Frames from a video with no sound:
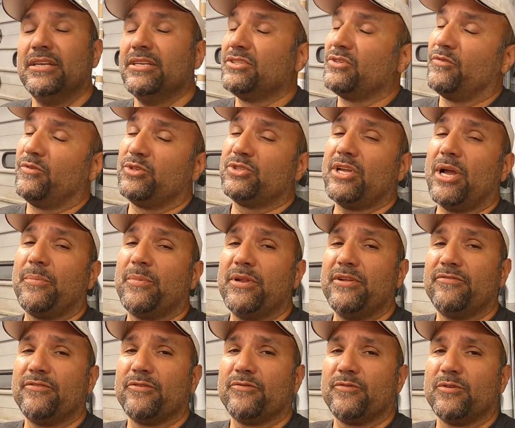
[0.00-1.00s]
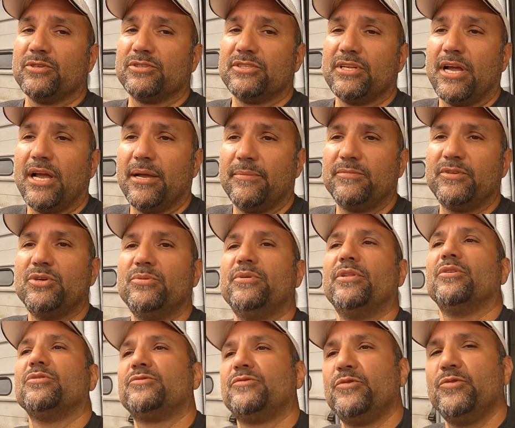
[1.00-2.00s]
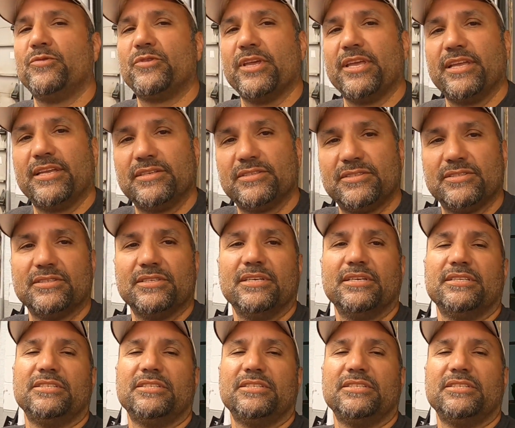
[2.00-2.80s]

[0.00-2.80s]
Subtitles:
So if you're stopping in for the first time, do me those few things.